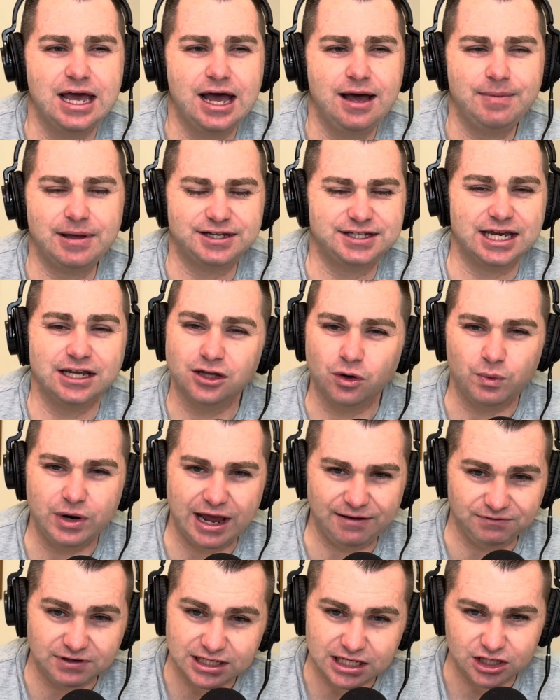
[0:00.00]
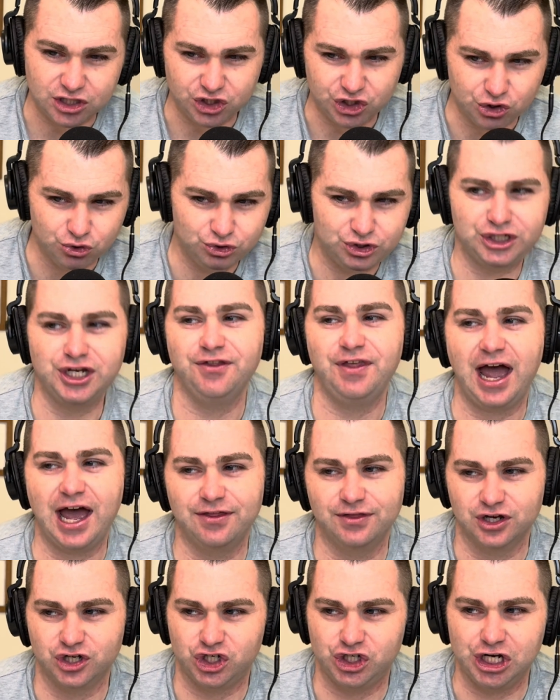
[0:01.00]
I'm not saying that we have to get used to that
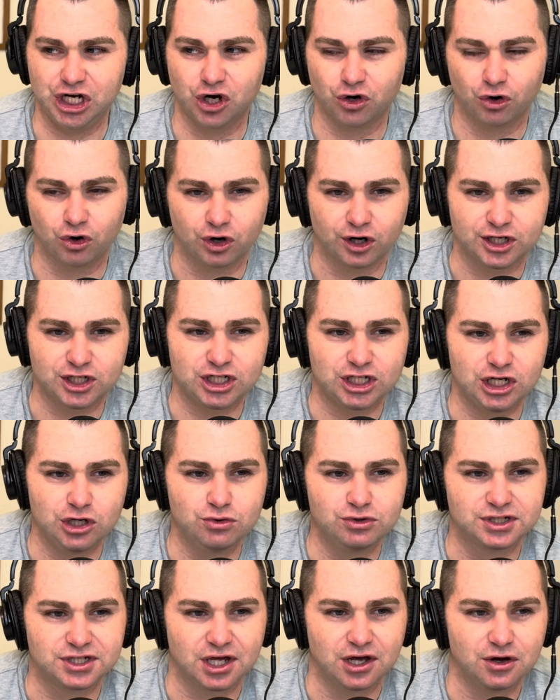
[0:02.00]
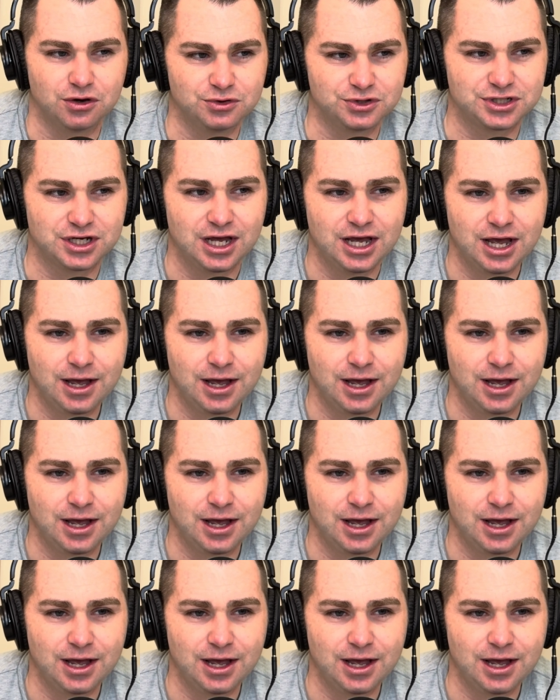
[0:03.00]
this year or excuse those,